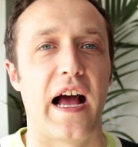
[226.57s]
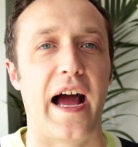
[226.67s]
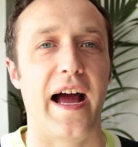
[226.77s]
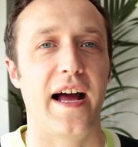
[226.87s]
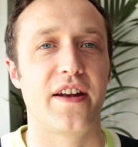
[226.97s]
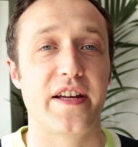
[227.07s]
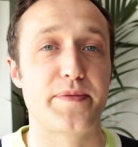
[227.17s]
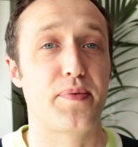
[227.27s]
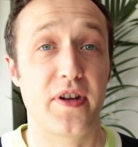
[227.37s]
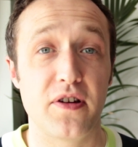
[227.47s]
and it's
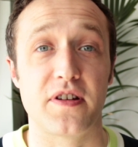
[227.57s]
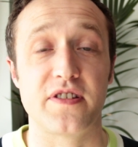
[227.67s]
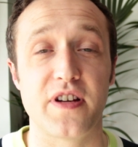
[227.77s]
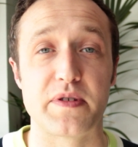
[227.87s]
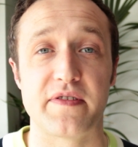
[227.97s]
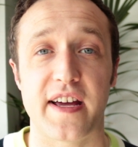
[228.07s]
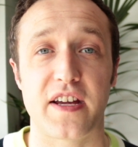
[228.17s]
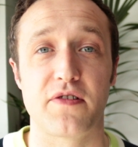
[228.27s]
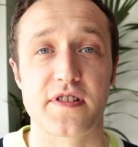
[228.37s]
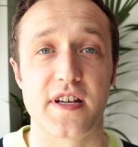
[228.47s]
pretty good in terms of its
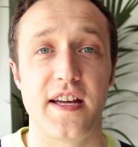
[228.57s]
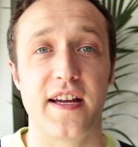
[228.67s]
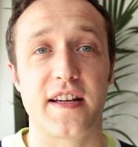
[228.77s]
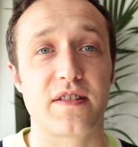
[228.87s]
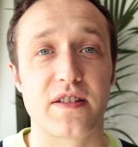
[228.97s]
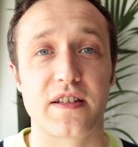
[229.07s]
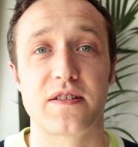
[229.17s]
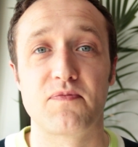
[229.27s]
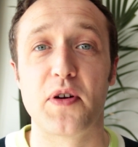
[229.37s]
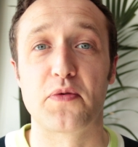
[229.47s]
accuracy. It
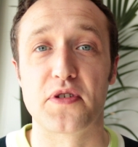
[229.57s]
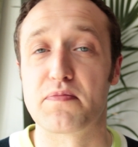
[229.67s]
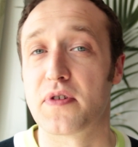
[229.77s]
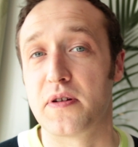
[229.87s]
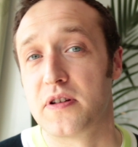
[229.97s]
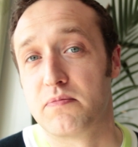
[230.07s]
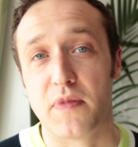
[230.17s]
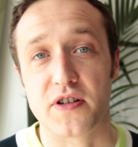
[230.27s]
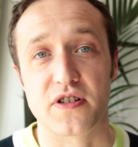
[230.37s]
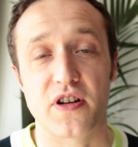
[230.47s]
filters pretty
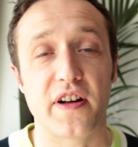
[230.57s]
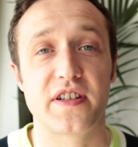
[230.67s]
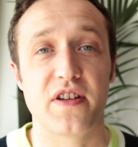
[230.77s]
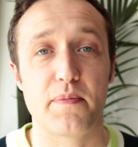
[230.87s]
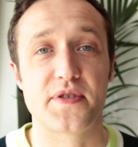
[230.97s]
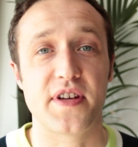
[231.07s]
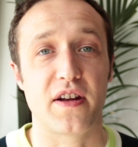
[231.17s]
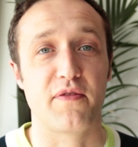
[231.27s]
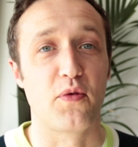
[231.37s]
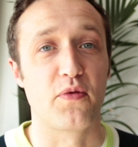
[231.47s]
much 99%
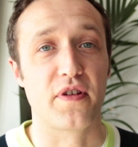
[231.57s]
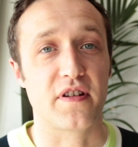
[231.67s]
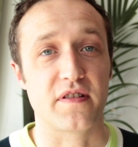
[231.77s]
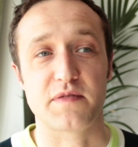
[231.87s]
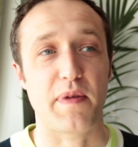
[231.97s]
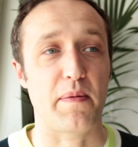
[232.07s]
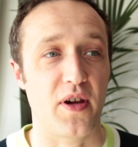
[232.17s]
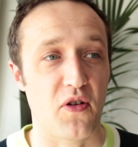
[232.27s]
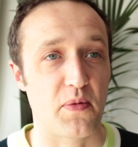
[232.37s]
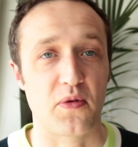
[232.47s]
of all the spammy,
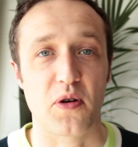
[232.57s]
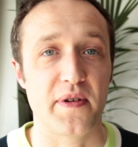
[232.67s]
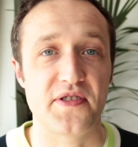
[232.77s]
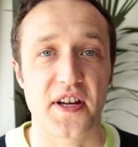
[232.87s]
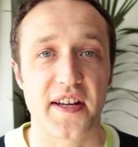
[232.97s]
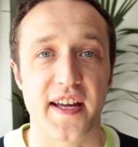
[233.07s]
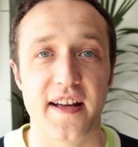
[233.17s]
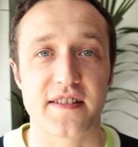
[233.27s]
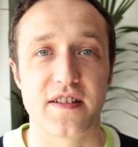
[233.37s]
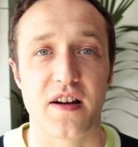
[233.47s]
horrible comments you're going to
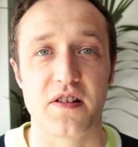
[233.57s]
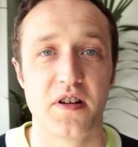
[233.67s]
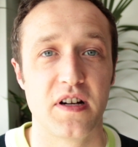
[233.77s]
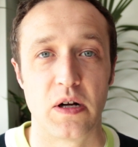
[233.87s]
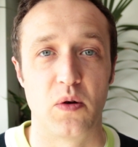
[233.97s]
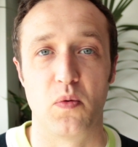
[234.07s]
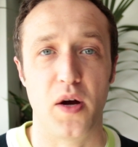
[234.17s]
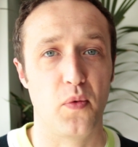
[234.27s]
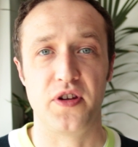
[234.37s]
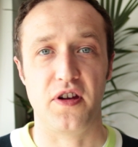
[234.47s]
get, so why
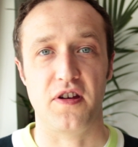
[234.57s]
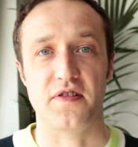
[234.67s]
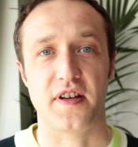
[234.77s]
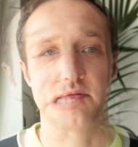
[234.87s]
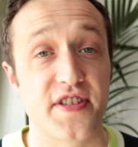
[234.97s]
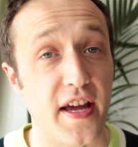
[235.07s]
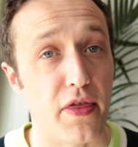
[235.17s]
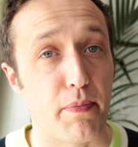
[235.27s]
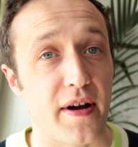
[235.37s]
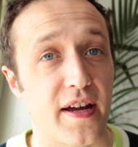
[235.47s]
wouldn't you use it?
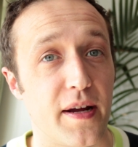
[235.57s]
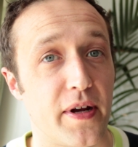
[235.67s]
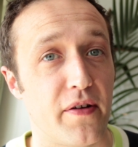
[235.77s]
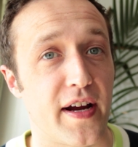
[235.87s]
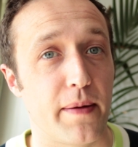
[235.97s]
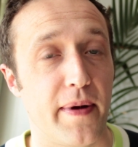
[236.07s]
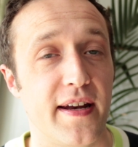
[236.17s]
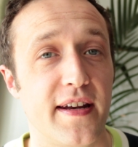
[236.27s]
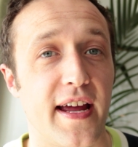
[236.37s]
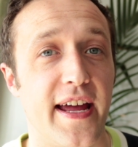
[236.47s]
Sixth plugin I'm going to
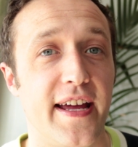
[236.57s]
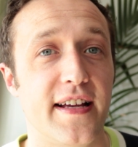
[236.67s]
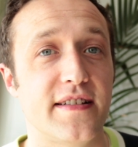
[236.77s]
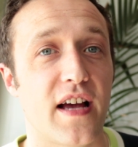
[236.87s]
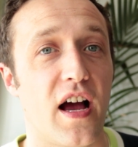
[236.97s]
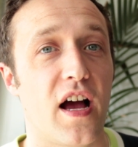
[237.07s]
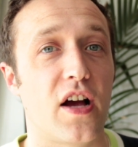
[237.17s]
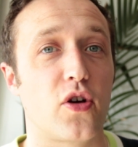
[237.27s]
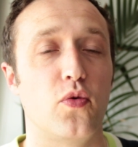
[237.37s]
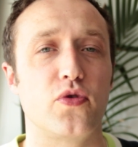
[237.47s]
recommend is uh,
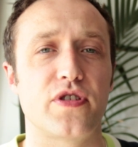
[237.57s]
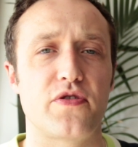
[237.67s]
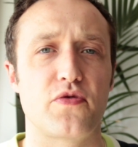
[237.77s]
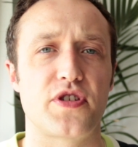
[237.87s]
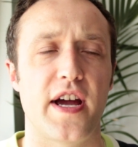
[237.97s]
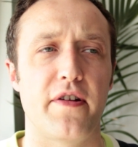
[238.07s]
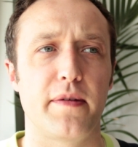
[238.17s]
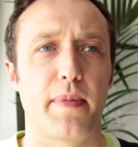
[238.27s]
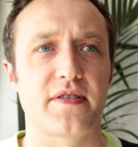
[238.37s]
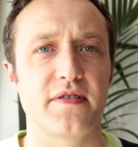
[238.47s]
called Social Sharing
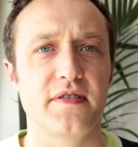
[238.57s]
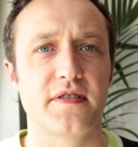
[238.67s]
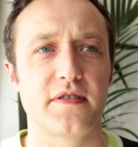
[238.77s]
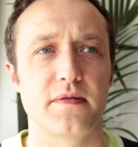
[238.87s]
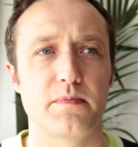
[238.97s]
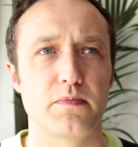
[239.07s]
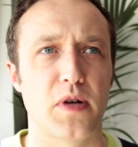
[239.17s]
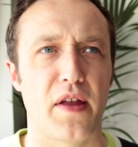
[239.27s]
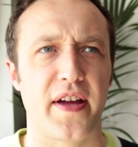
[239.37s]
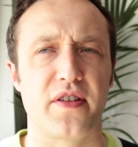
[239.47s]
Buttons.
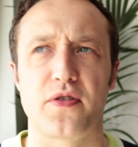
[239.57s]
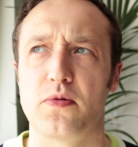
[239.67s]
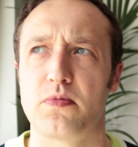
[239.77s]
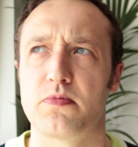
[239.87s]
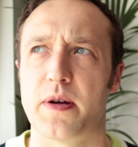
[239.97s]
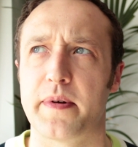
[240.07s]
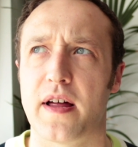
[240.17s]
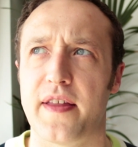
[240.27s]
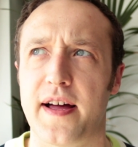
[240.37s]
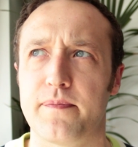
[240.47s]
I think it's called something
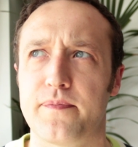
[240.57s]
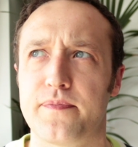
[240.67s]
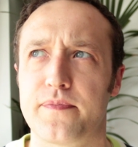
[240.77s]
like that.